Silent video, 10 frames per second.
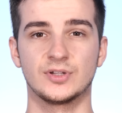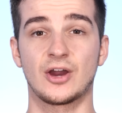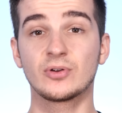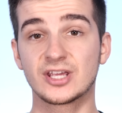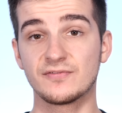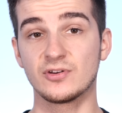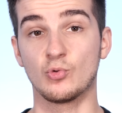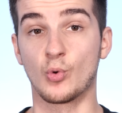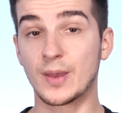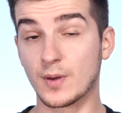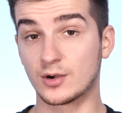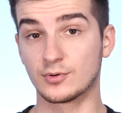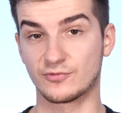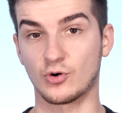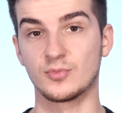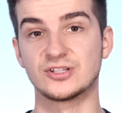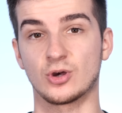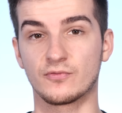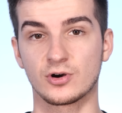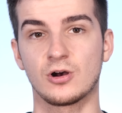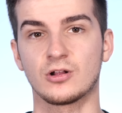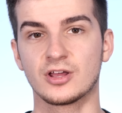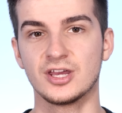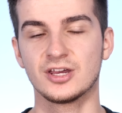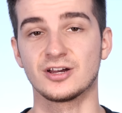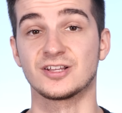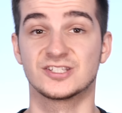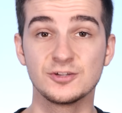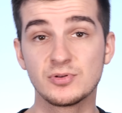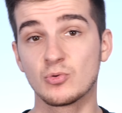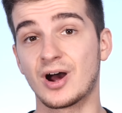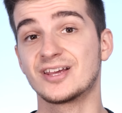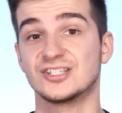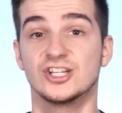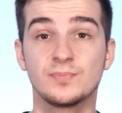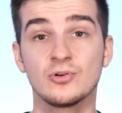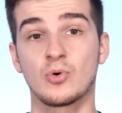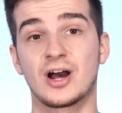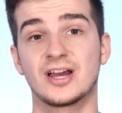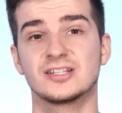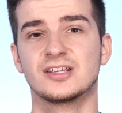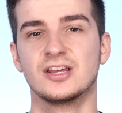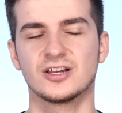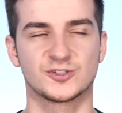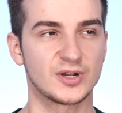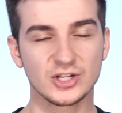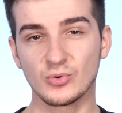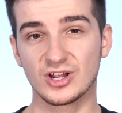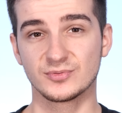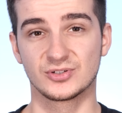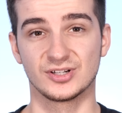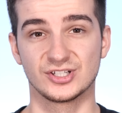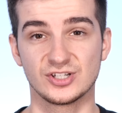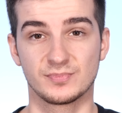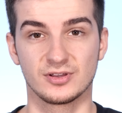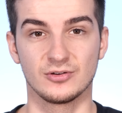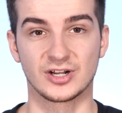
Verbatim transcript: But that would give you way better performance overall, uh, CPU-wise, GPU-wise, especially when it comes to the GPU.